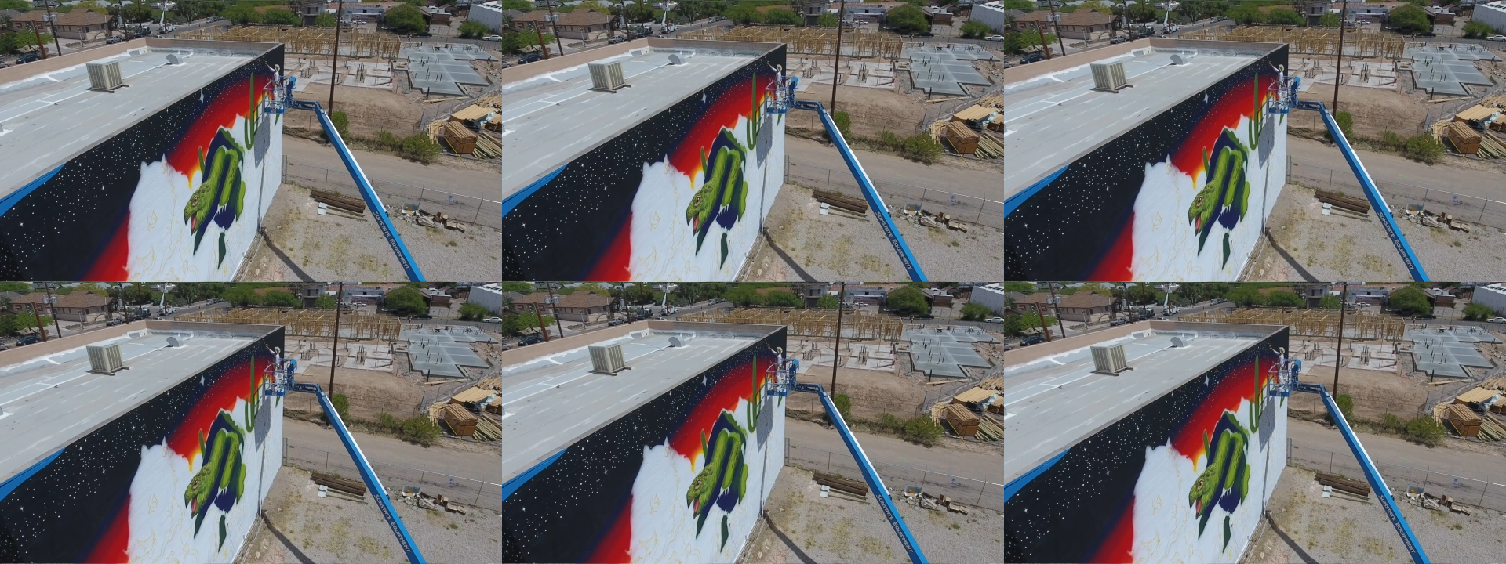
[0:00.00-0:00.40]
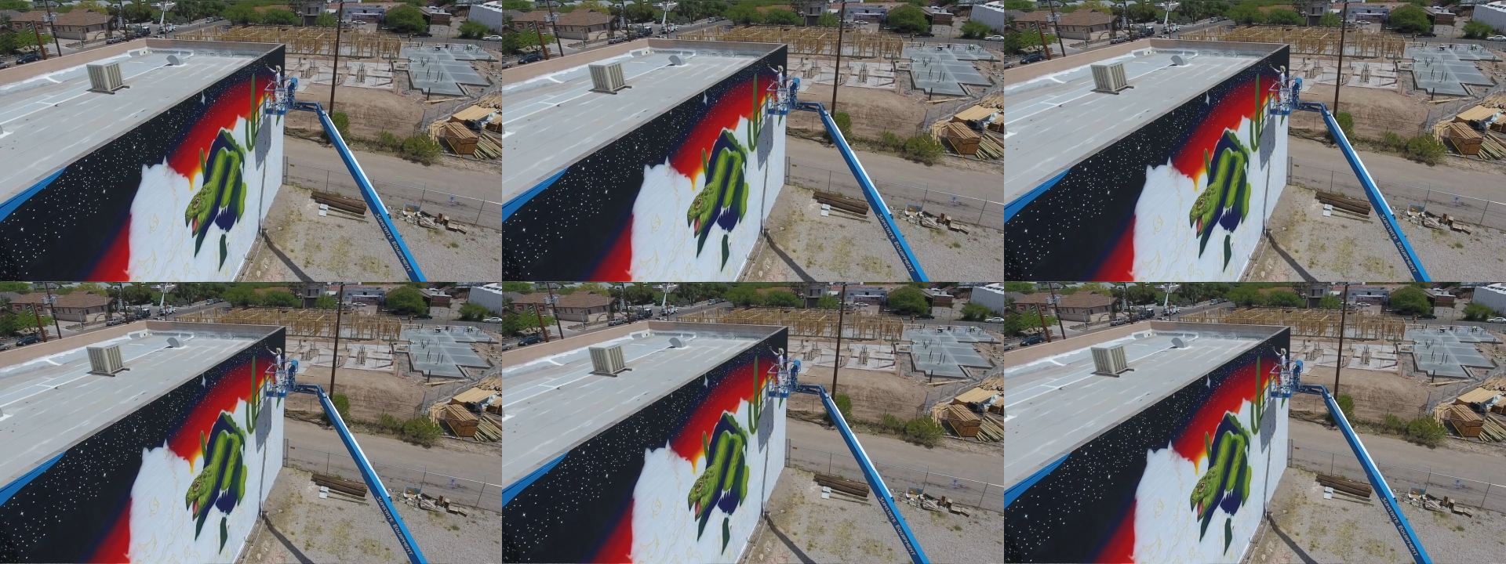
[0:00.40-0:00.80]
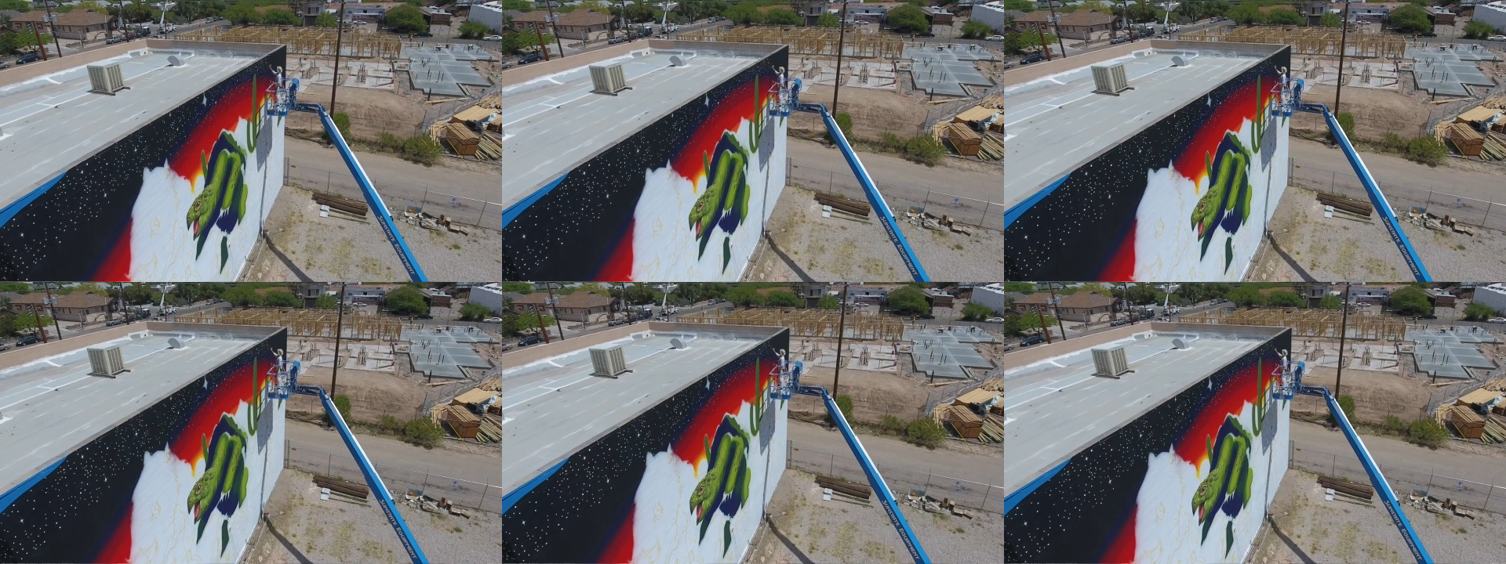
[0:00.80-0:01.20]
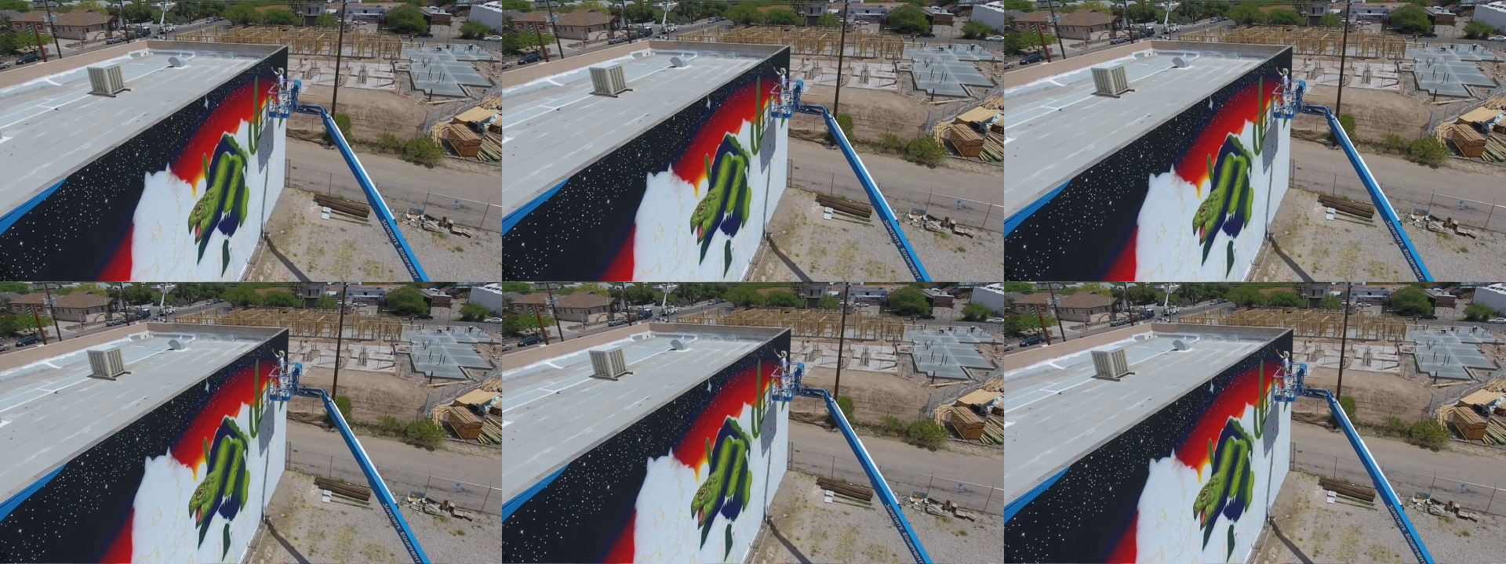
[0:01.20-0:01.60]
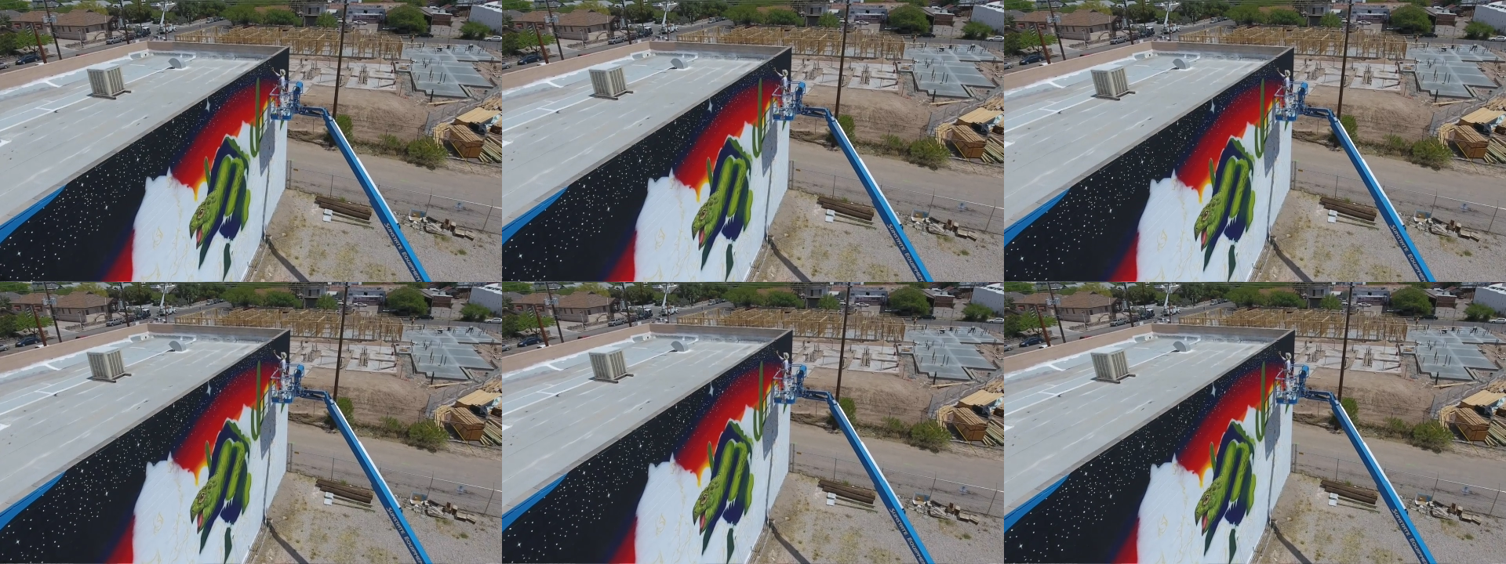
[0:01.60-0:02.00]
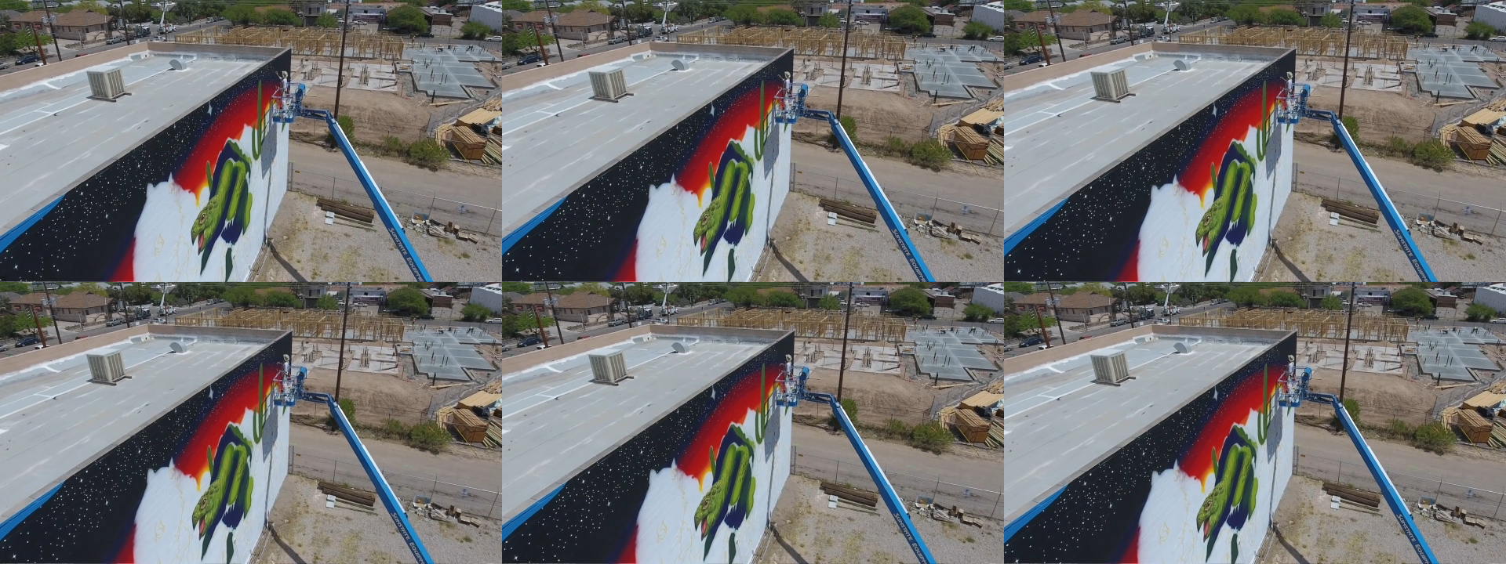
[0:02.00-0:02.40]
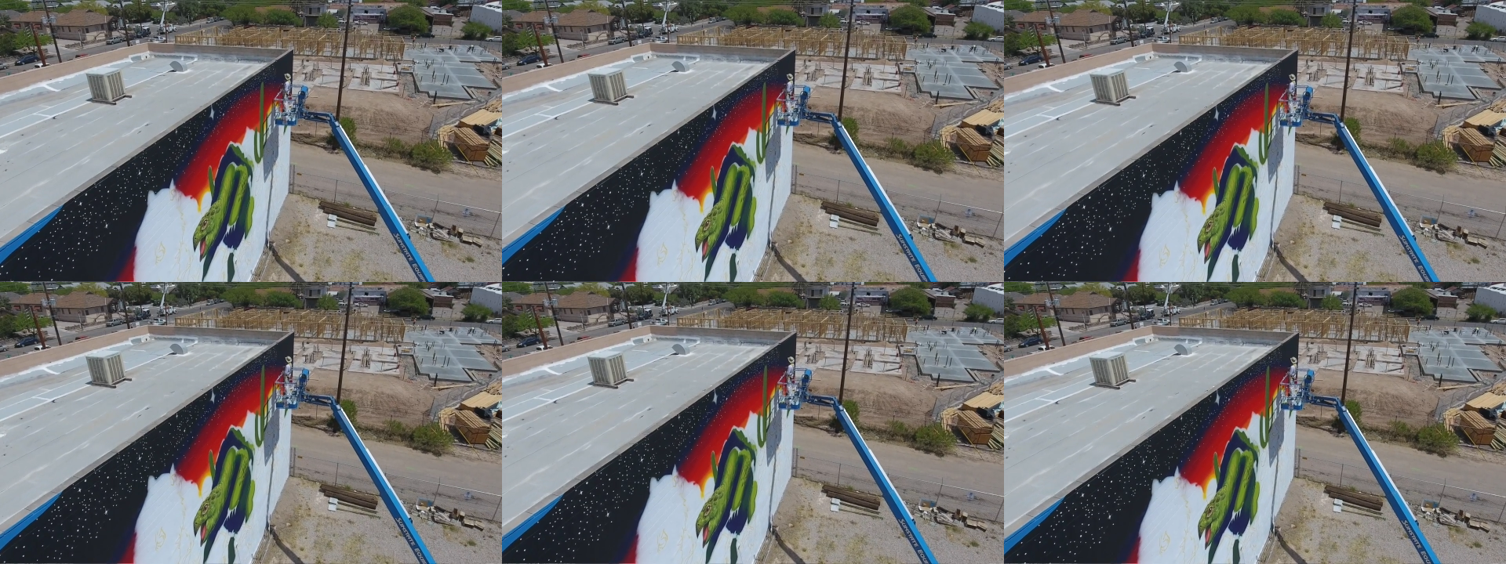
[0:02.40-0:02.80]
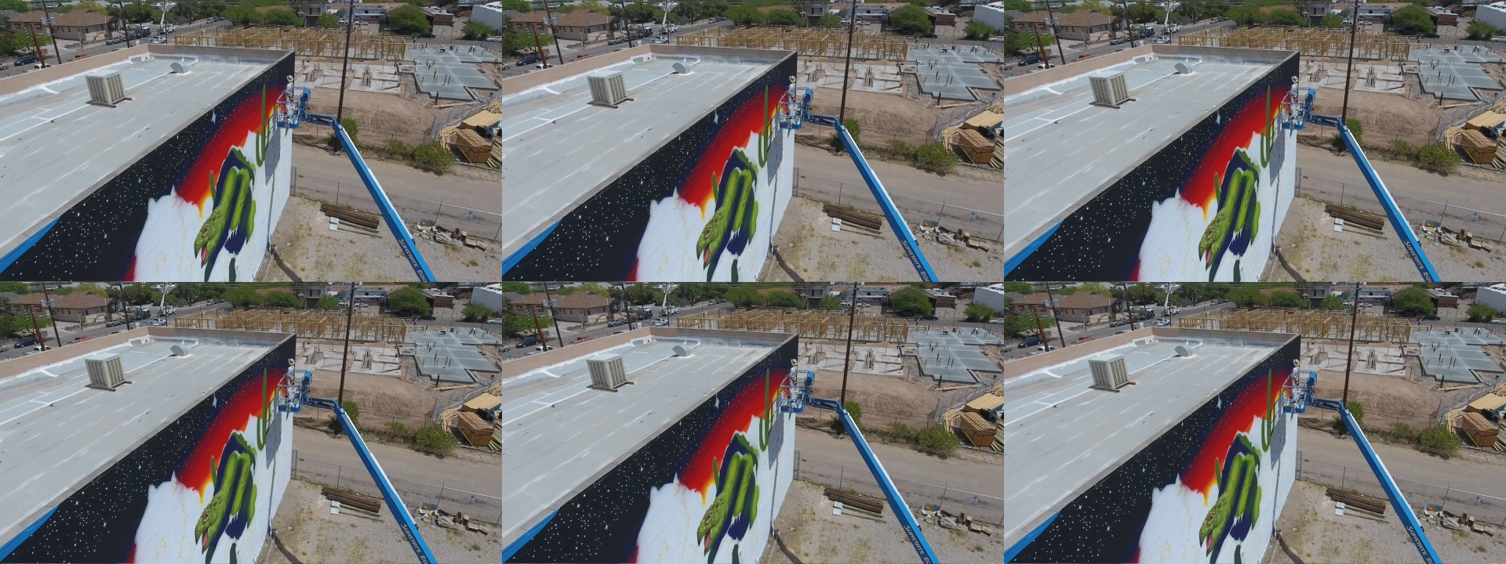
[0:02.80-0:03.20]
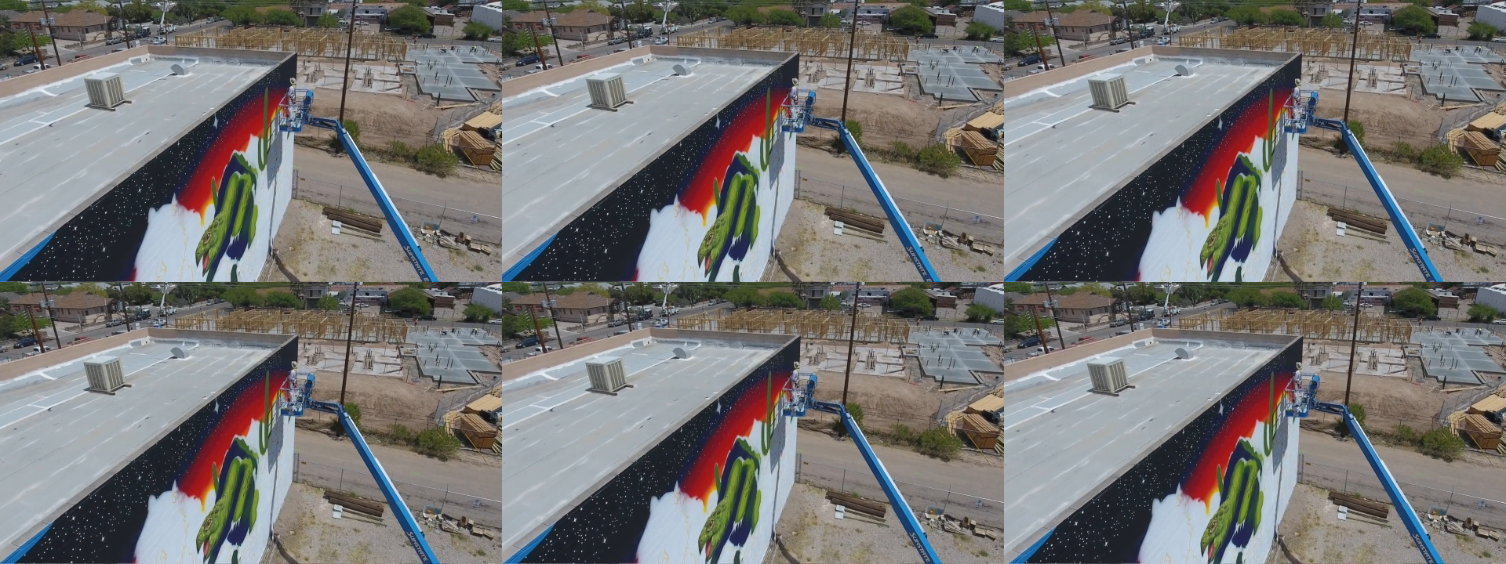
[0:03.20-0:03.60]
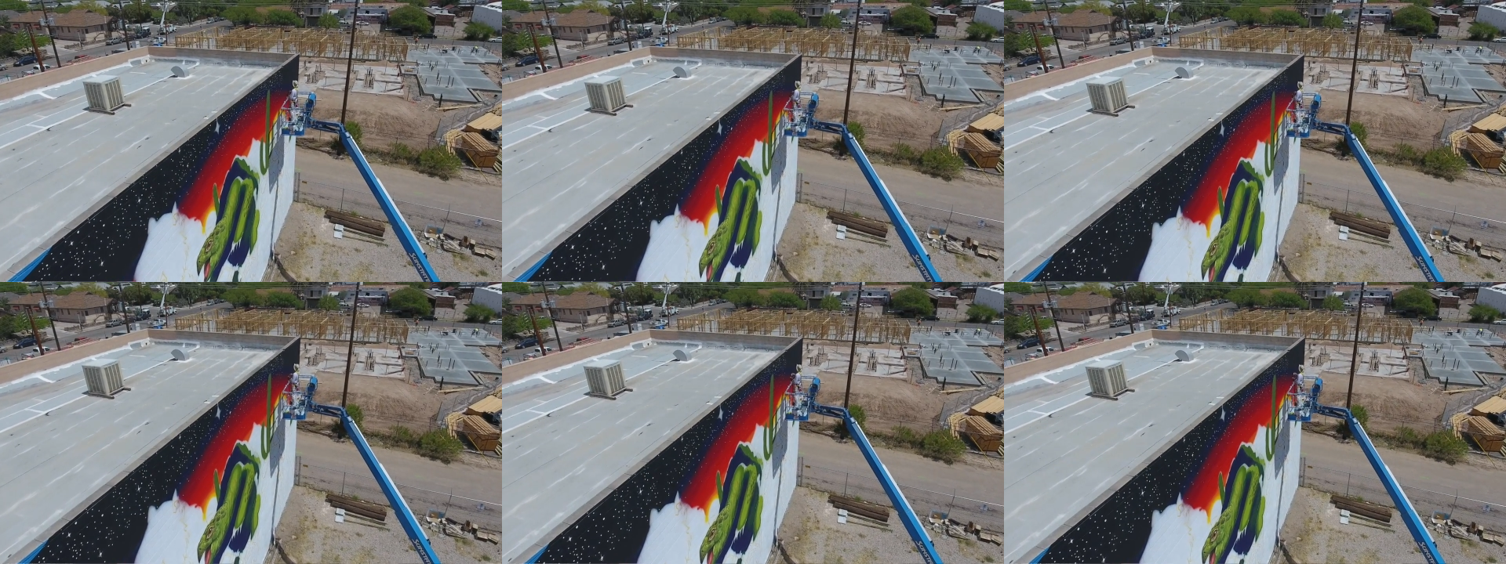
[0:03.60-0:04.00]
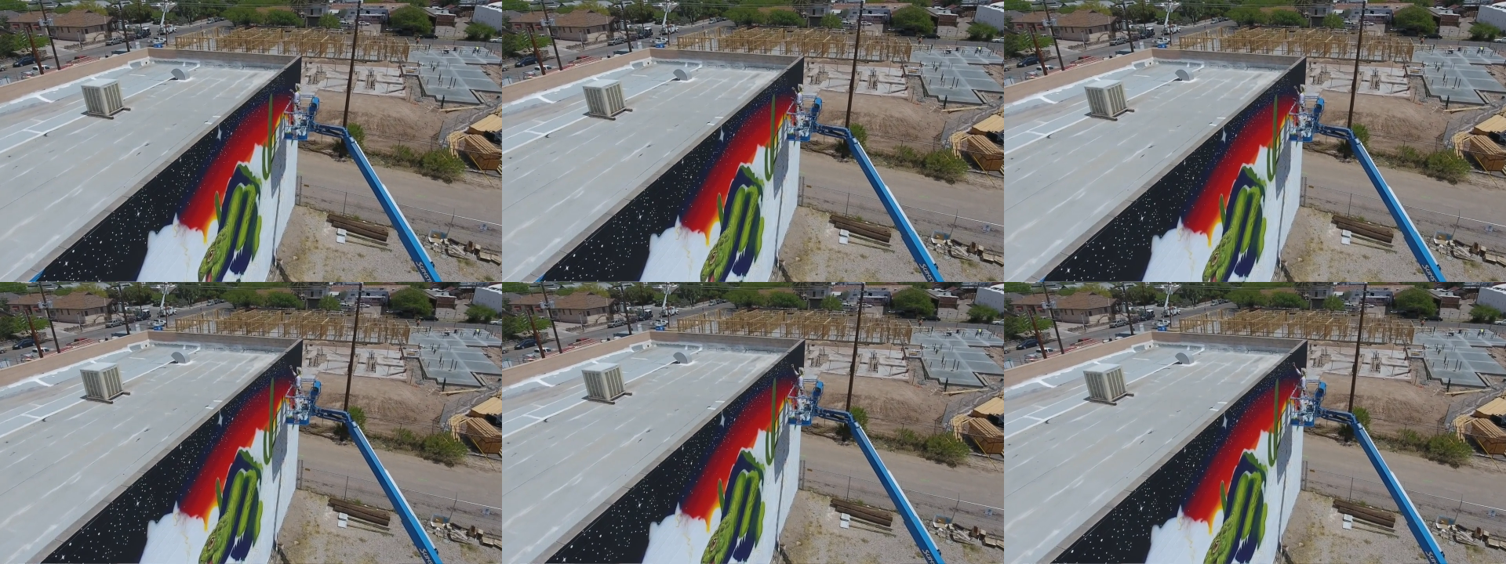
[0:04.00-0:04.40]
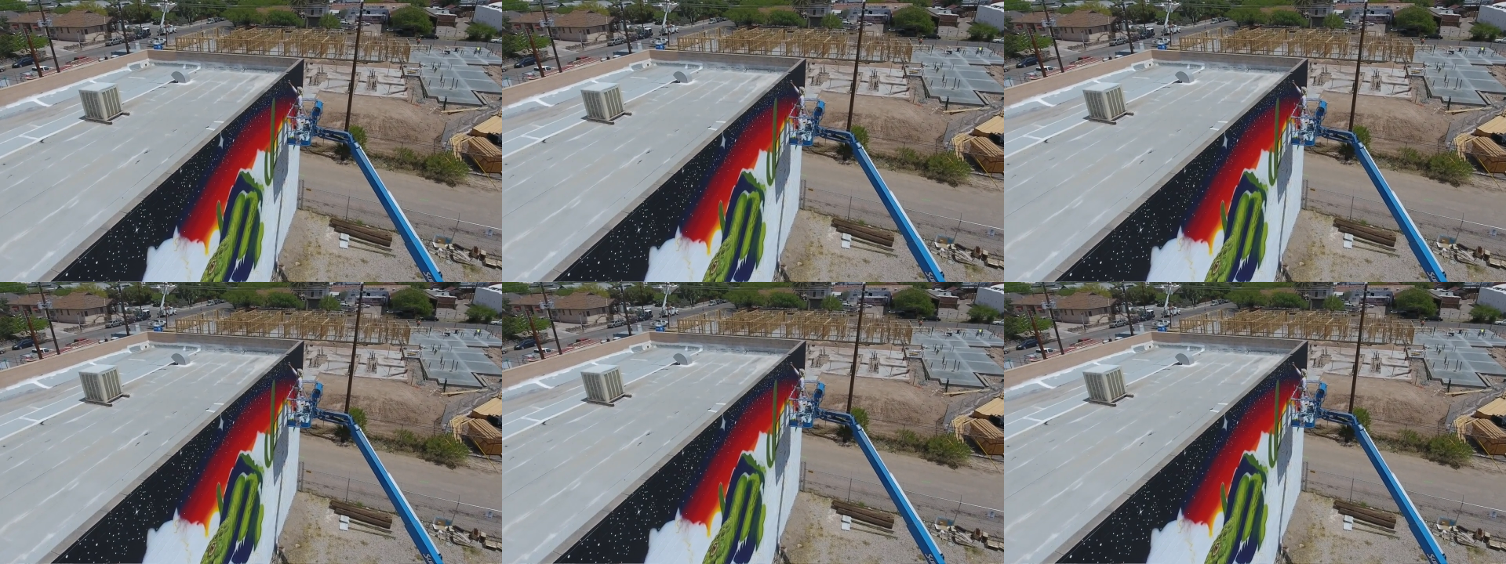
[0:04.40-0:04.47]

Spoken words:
[unreadable: no face in view]